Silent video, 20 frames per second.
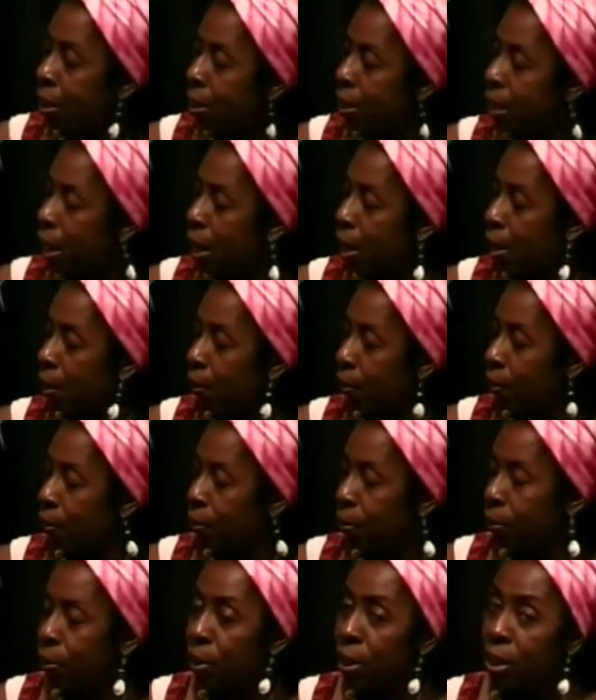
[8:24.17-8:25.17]
Now,
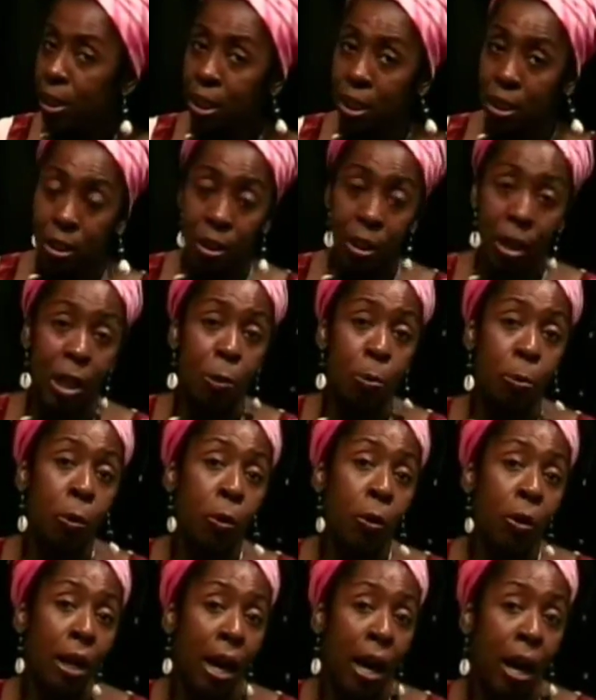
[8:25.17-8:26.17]
this sister has
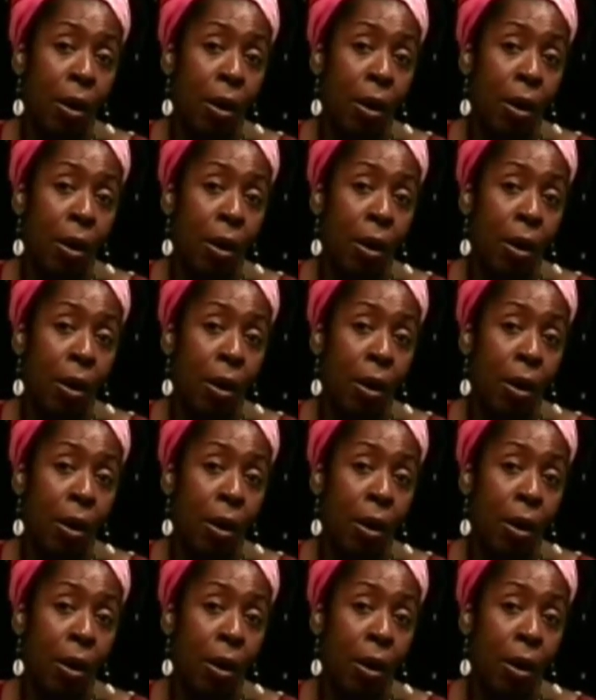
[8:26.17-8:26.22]
put